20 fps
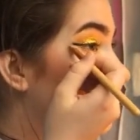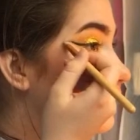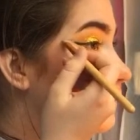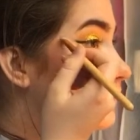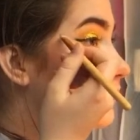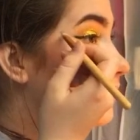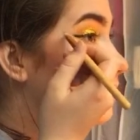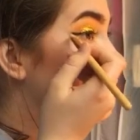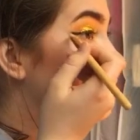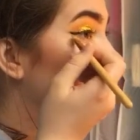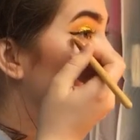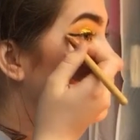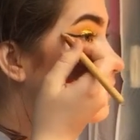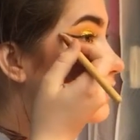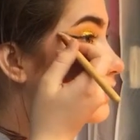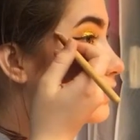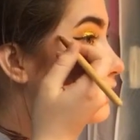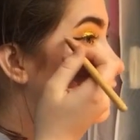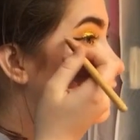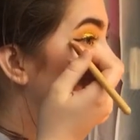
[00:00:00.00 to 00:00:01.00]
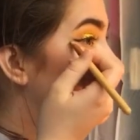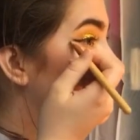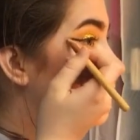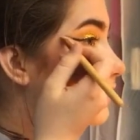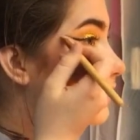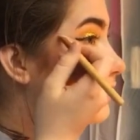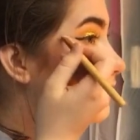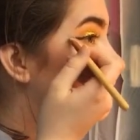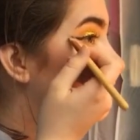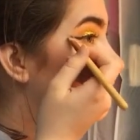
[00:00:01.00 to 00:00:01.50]
Such, like, a douchey
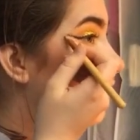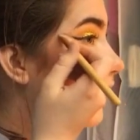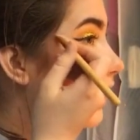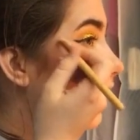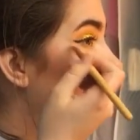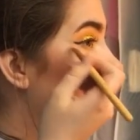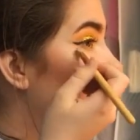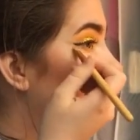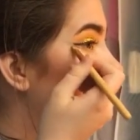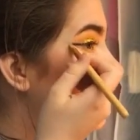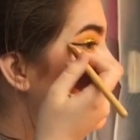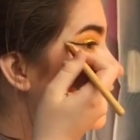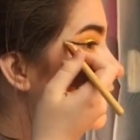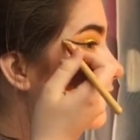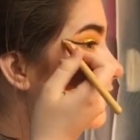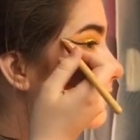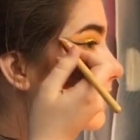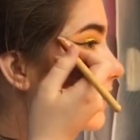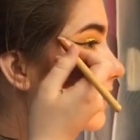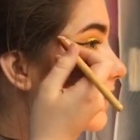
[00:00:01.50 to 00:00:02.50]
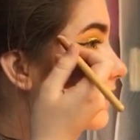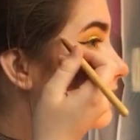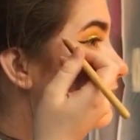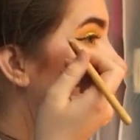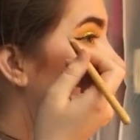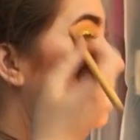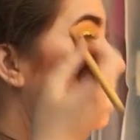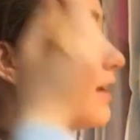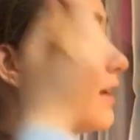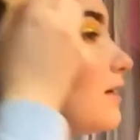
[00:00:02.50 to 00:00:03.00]
thing to say. I work too much,
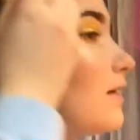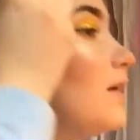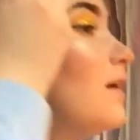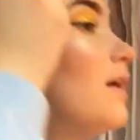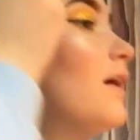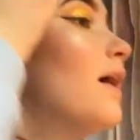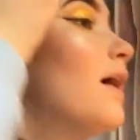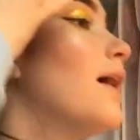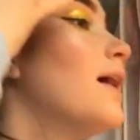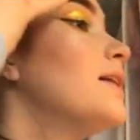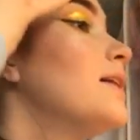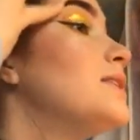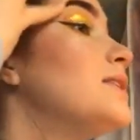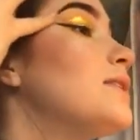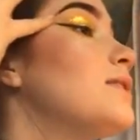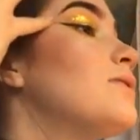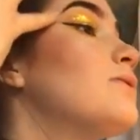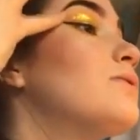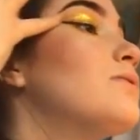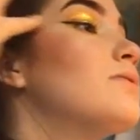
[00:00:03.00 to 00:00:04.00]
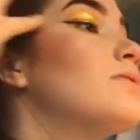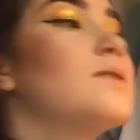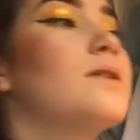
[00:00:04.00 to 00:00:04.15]
but, like, I do.